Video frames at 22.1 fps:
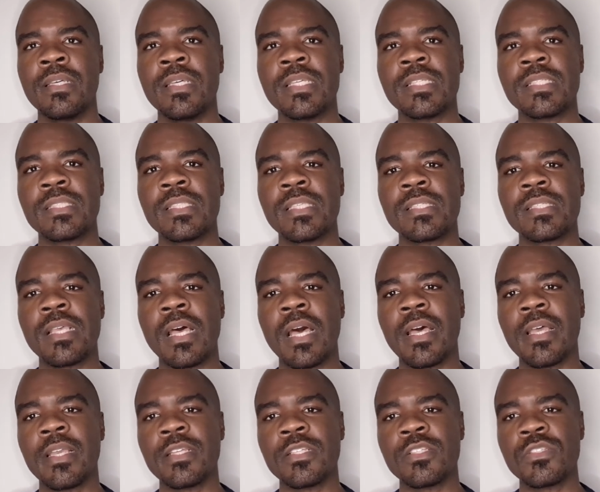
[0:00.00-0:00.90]
is
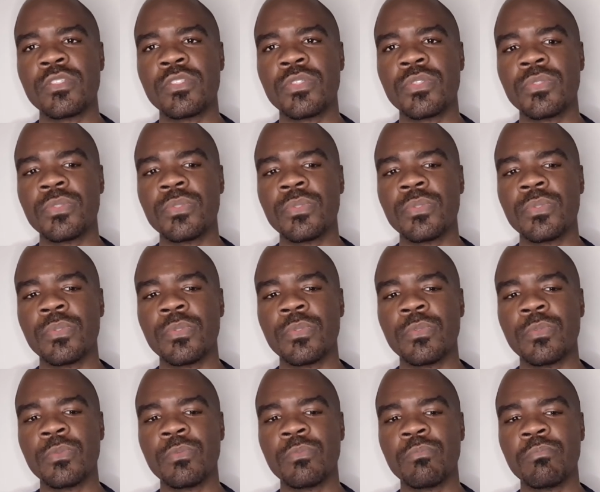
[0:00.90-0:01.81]
designed
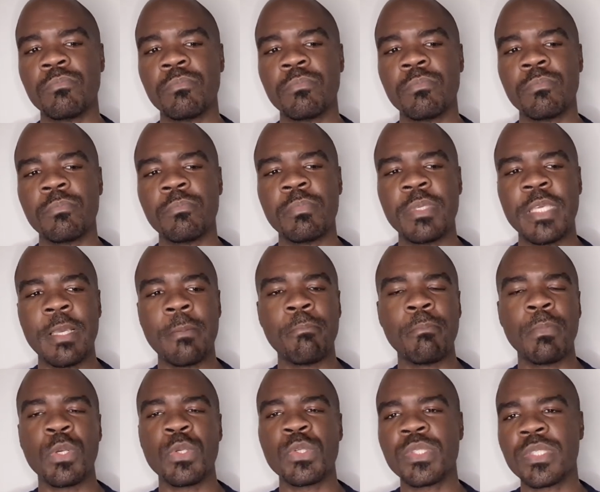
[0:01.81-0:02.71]
to be
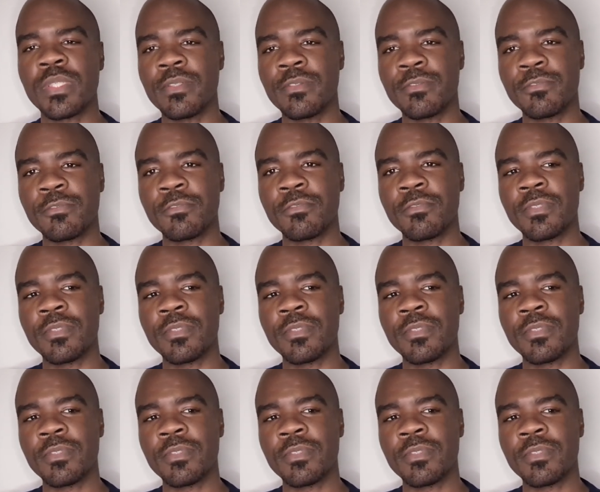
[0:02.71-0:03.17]
immersive